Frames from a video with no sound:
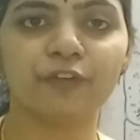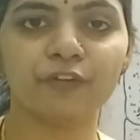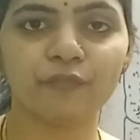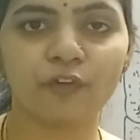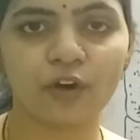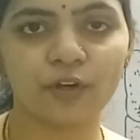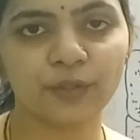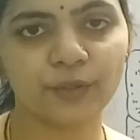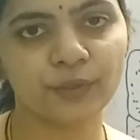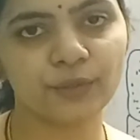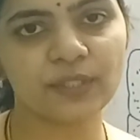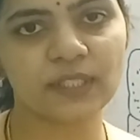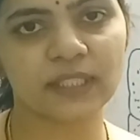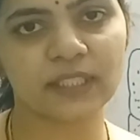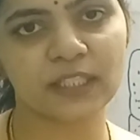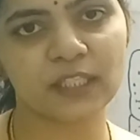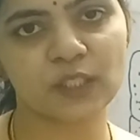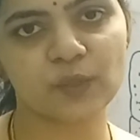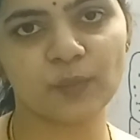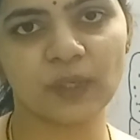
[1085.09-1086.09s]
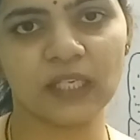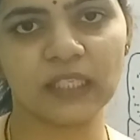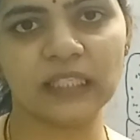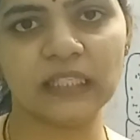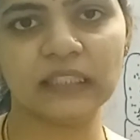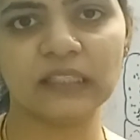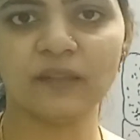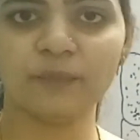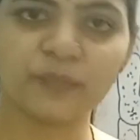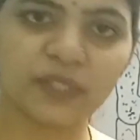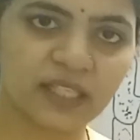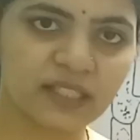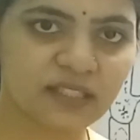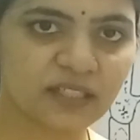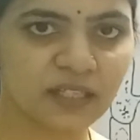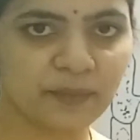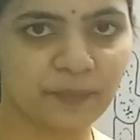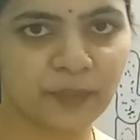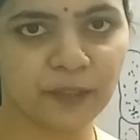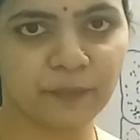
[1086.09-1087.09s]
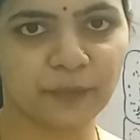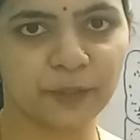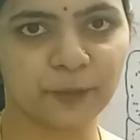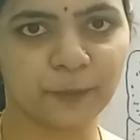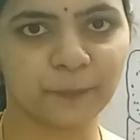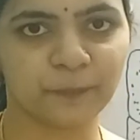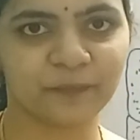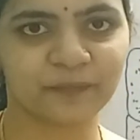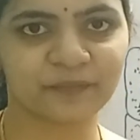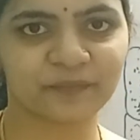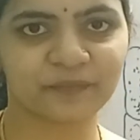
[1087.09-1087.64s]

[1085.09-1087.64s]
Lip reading: you want to suggest me anything, please comment below.